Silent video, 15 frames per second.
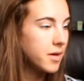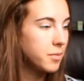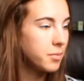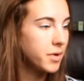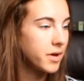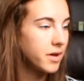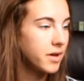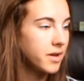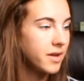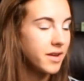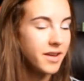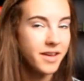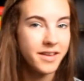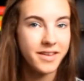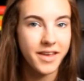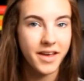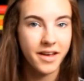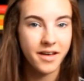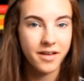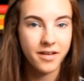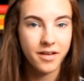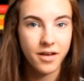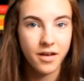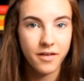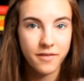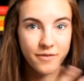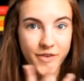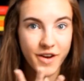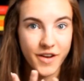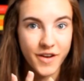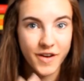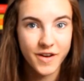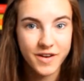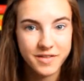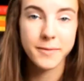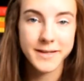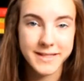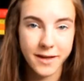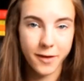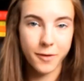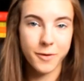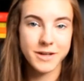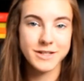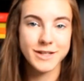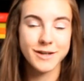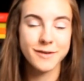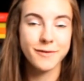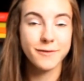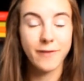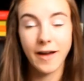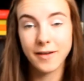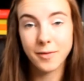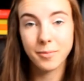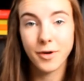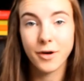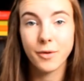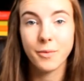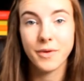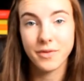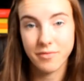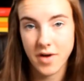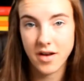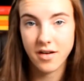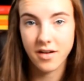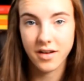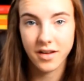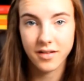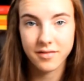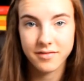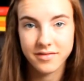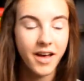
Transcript: But yeah, fire. For my second question, find a book with red on it.